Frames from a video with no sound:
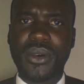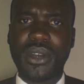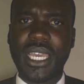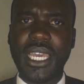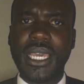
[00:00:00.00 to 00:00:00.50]

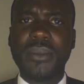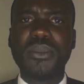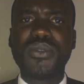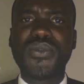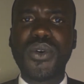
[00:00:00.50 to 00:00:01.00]
okay,
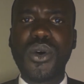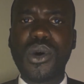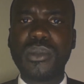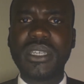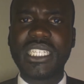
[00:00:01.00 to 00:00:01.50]
before
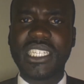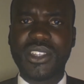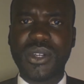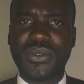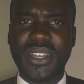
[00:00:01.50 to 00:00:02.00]
committing
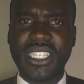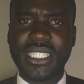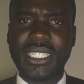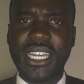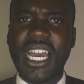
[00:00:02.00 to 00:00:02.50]
the
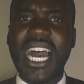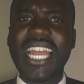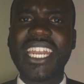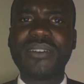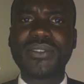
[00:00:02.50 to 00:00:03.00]
offense
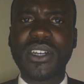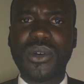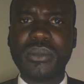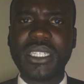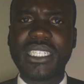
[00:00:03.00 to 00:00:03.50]
and after
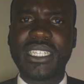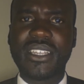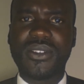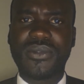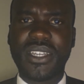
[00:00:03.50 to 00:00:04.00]
committing
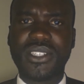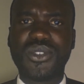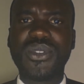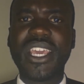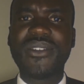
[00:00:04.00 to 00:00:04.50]
the offense?
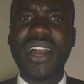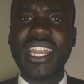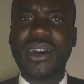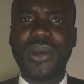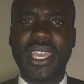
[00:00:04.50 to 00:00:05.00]
Do they
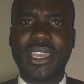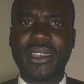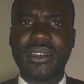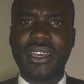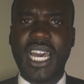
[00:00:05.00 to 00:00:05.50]
run away?
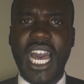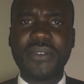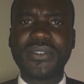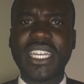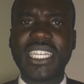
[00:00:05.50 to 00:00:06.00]

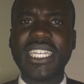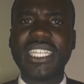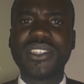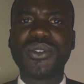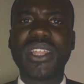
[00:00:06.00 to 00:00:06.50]
After
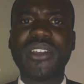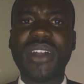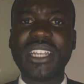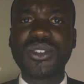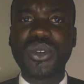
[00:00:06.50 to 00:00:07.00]
killing, do they
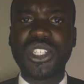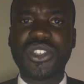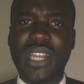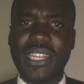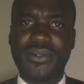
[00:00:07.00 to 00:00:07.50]
run to a
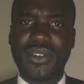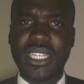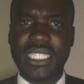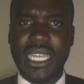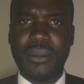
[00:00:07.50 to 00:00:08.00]
shrine, for
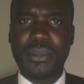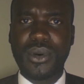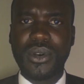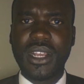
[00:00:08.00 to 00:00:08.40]
example?